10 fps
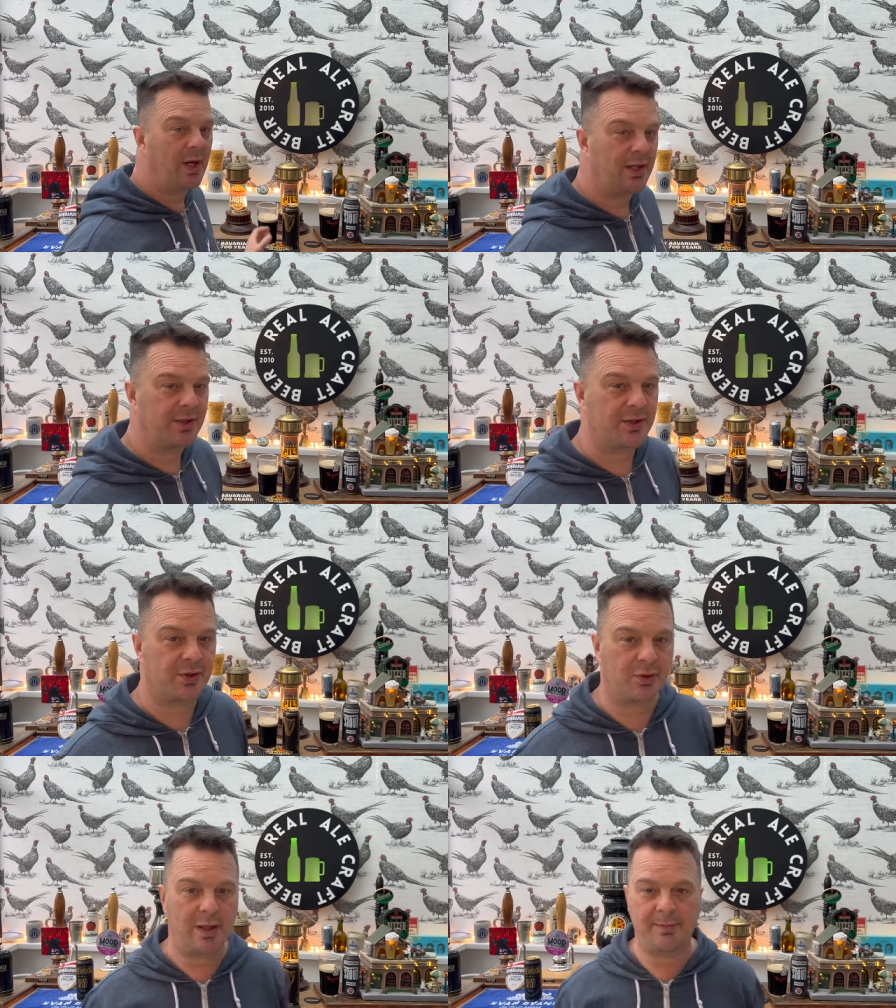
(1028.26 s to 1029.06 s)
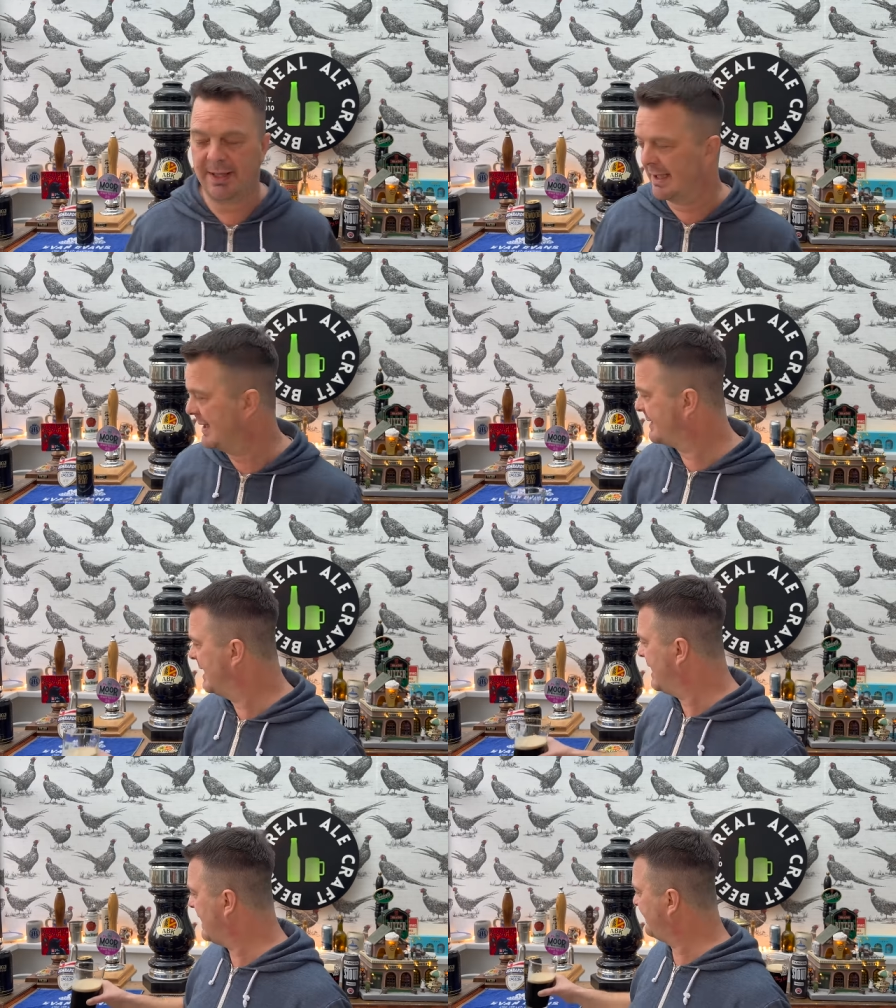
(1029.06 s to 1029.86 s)
I can describe the Guinness.
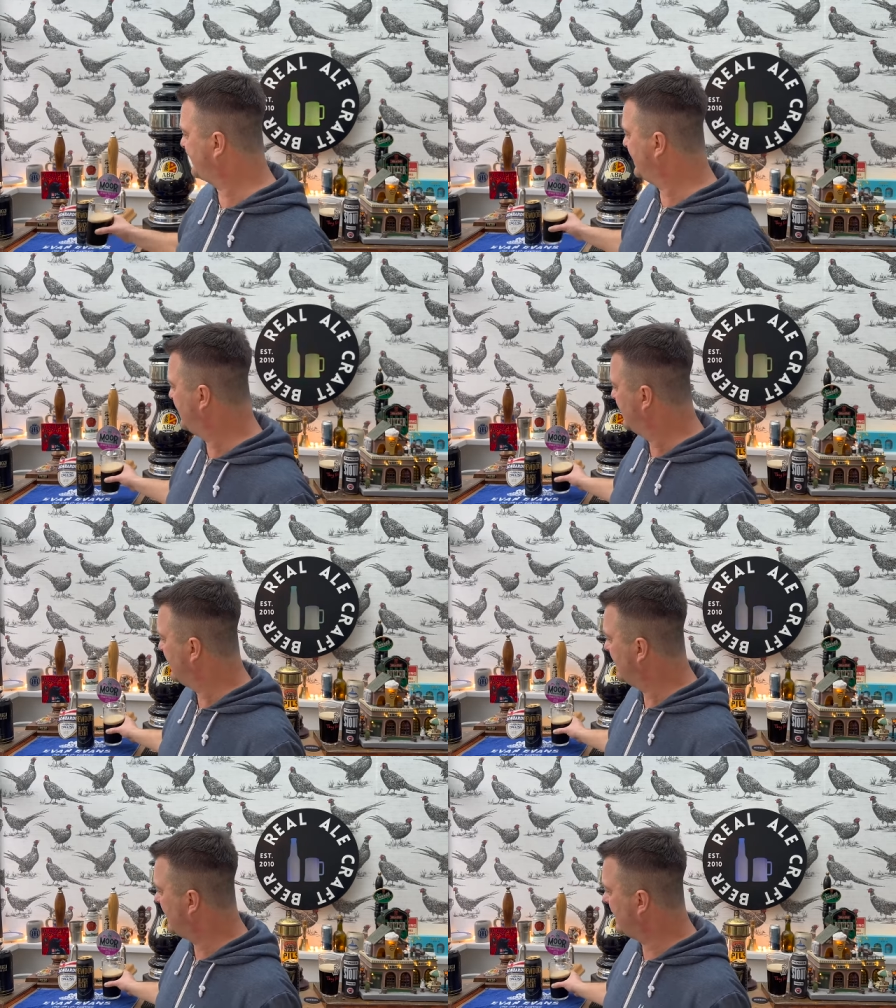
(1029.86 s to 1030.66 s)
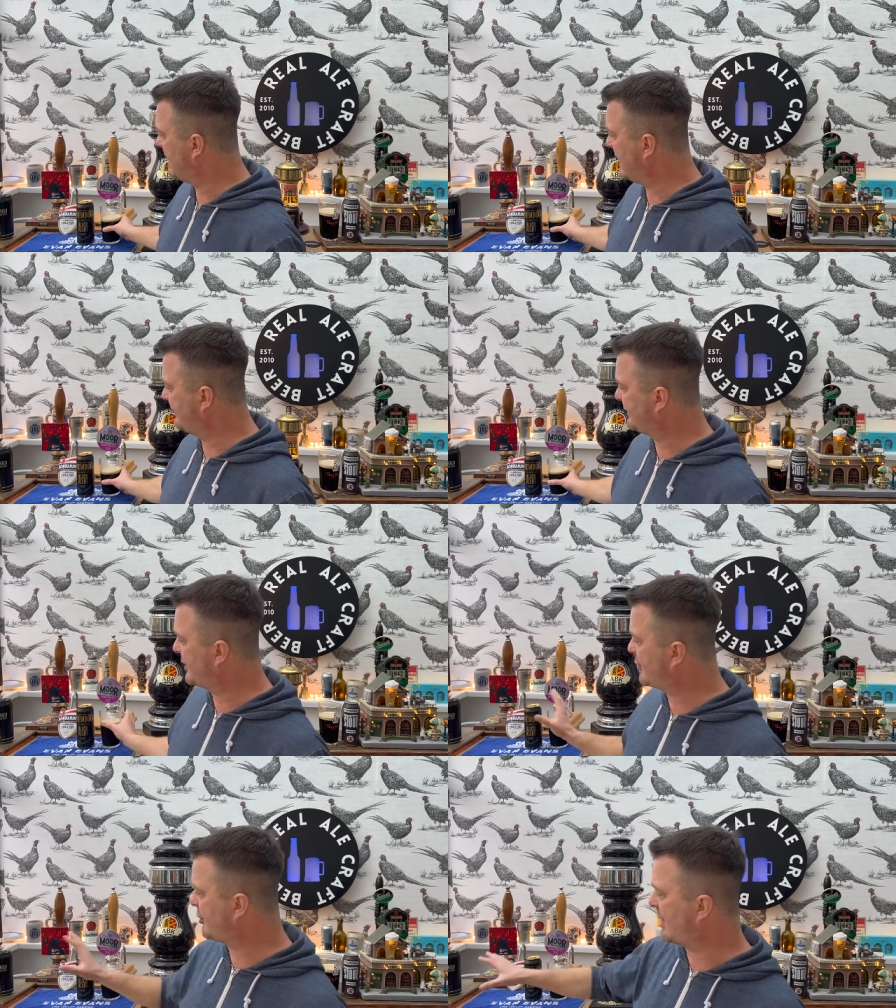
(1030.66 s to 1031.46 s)
After, after
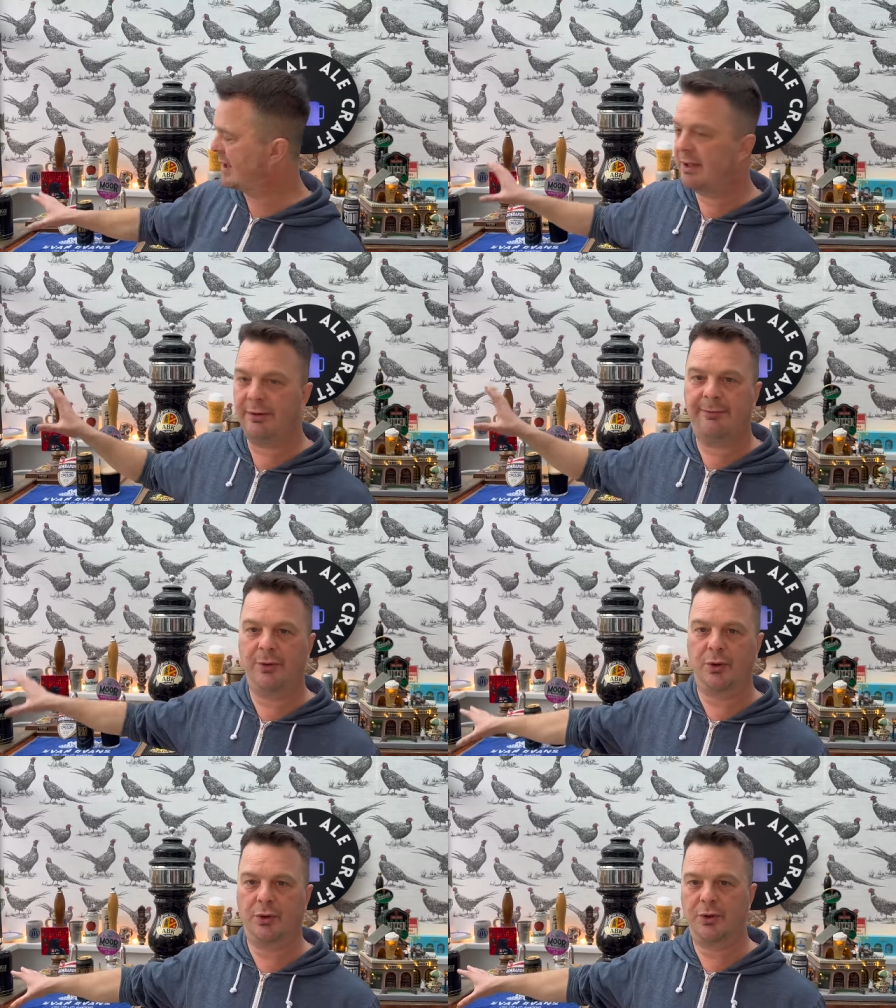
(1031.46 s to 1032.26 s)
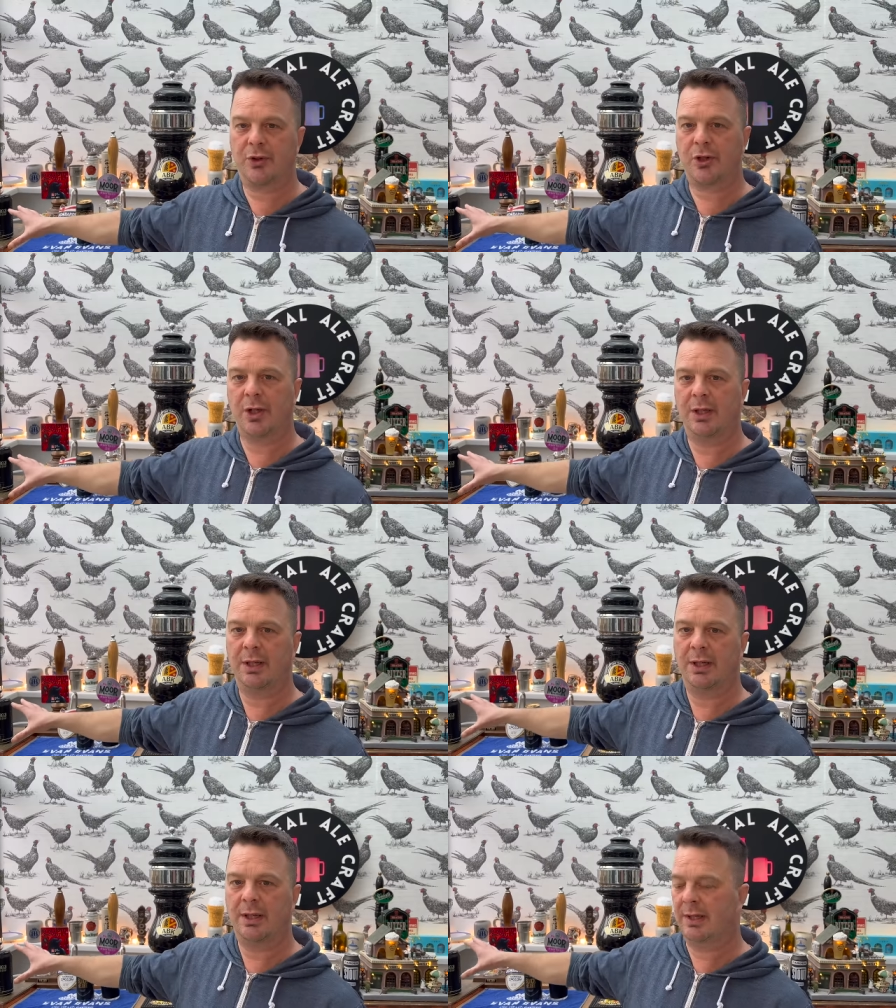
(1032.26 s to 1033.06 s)
trying the Forged
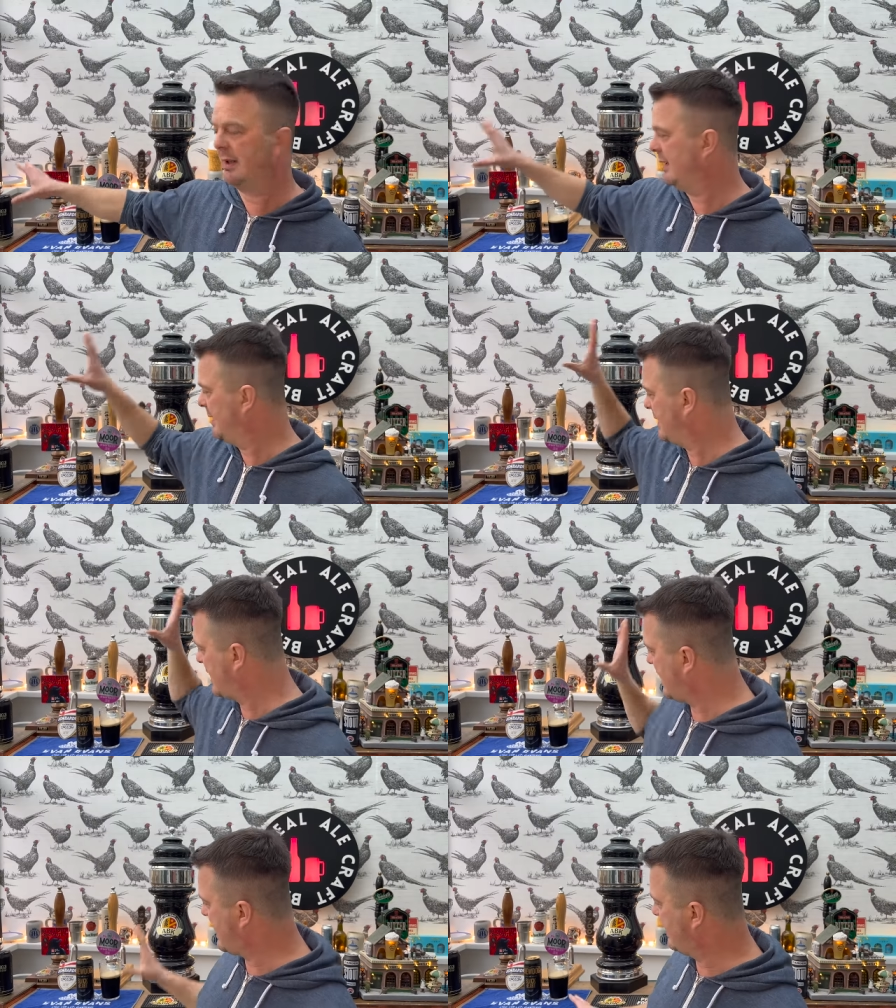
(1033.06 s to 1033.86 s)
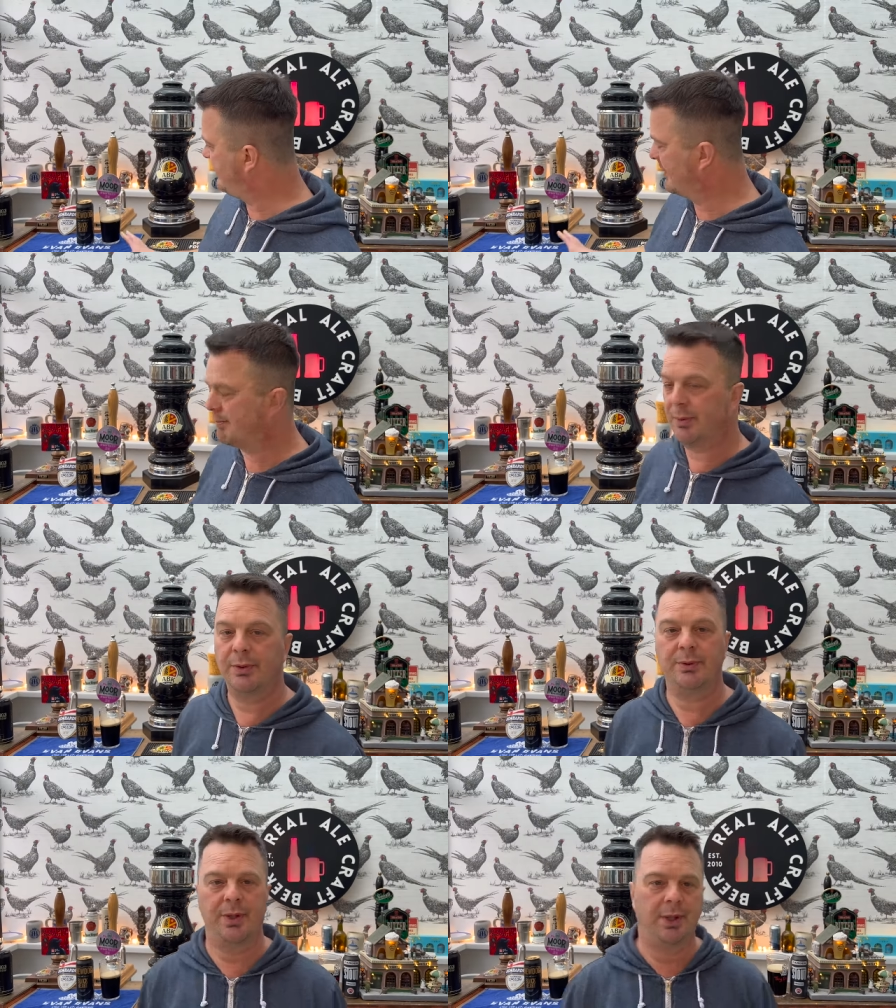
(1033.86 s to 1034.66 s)
and the
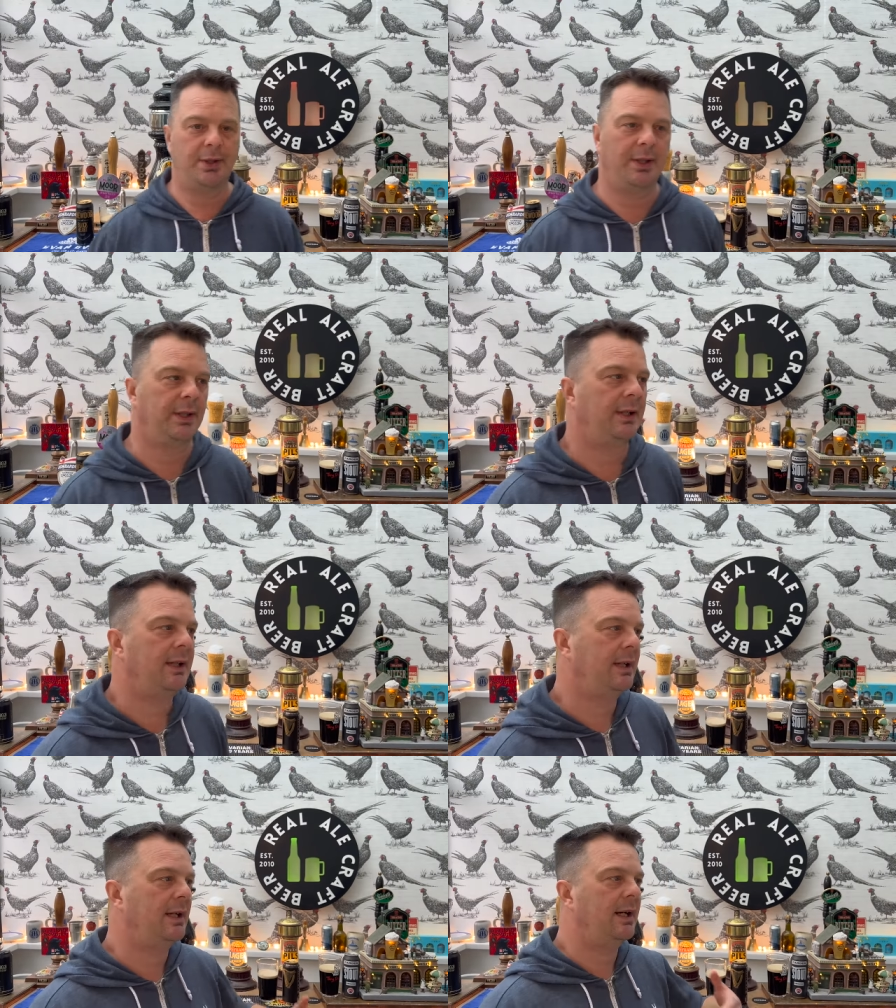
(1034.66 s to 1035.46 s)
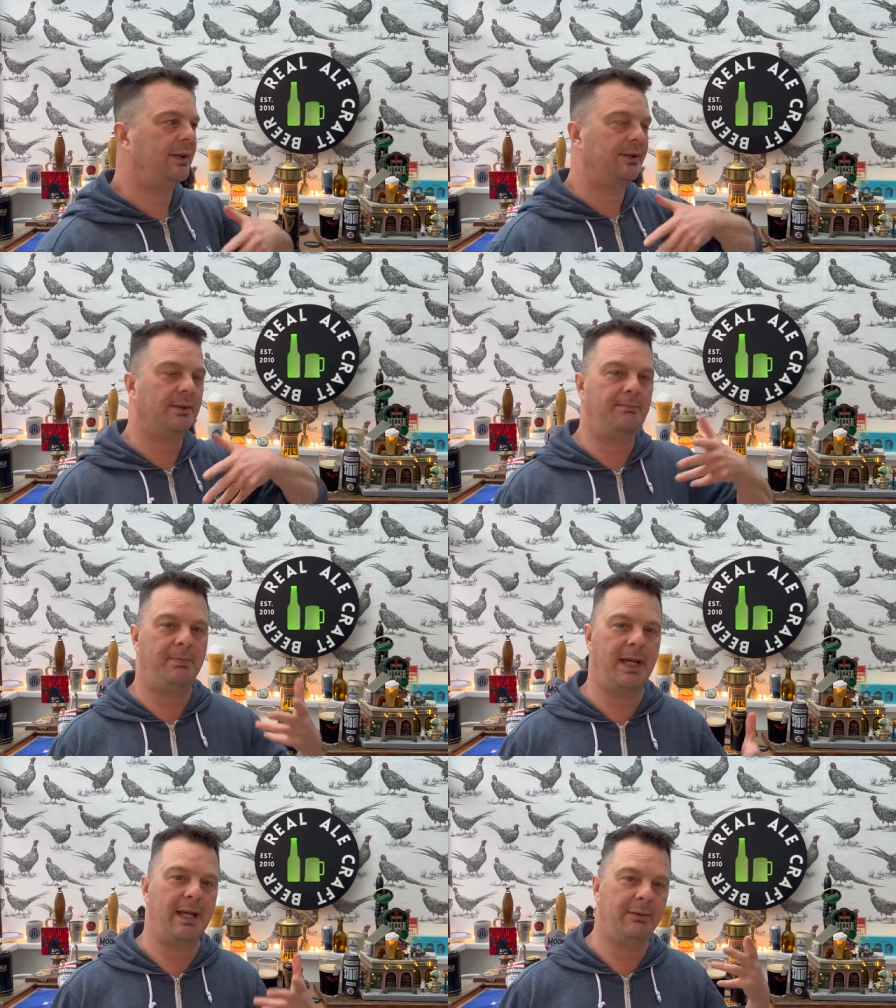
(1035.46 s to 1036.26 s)
Brewdog and
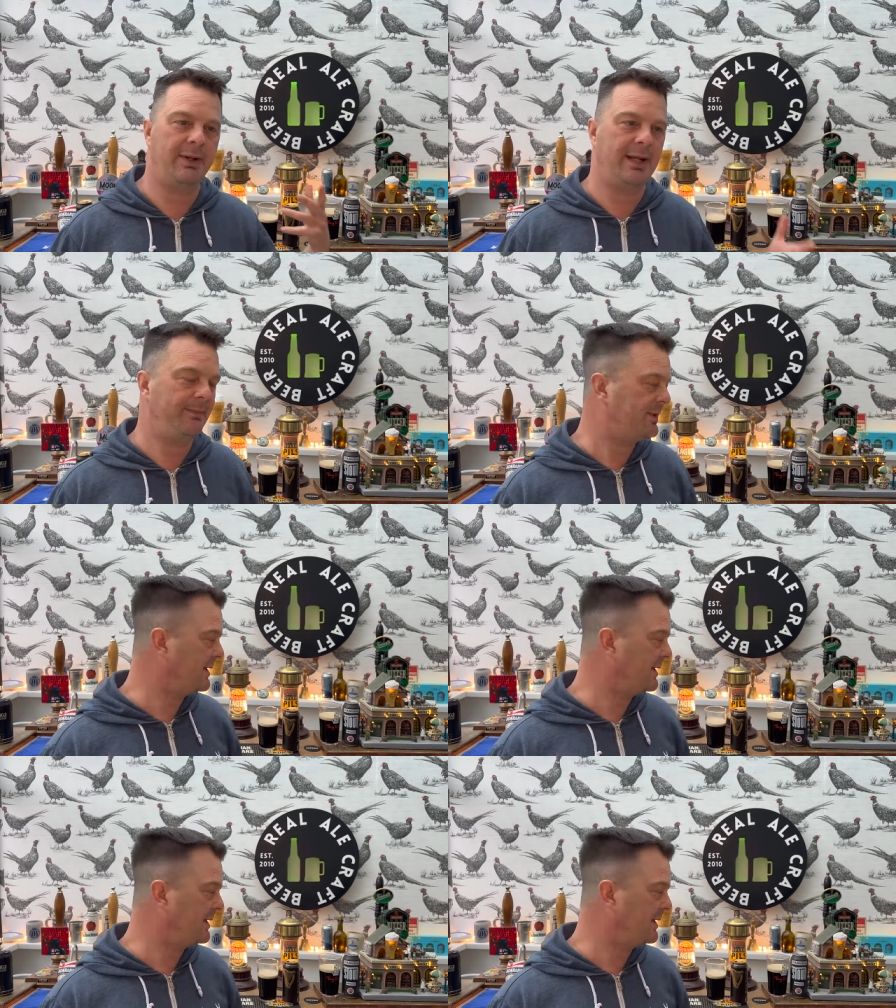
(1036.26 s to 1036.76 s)
comparing them to